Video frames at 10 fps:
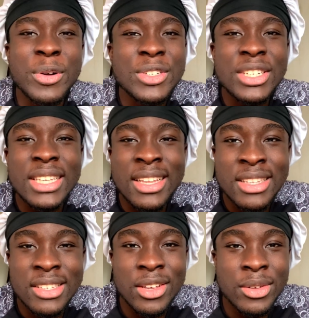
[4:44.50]
I just heard
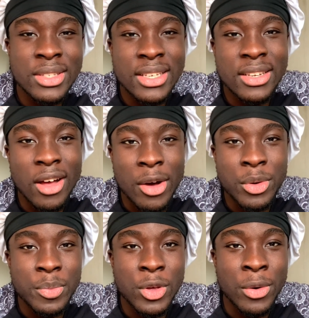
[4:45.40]
this girl singing, I
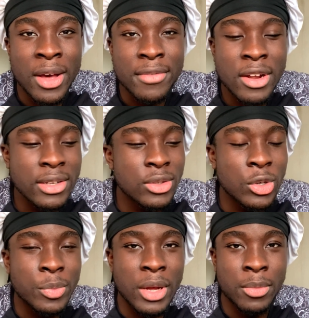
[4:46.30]
wanna be your wife. Now he's
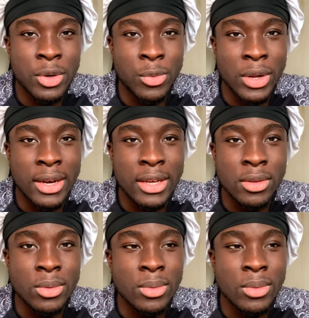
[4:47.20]
talking about, I'm gonna one night you.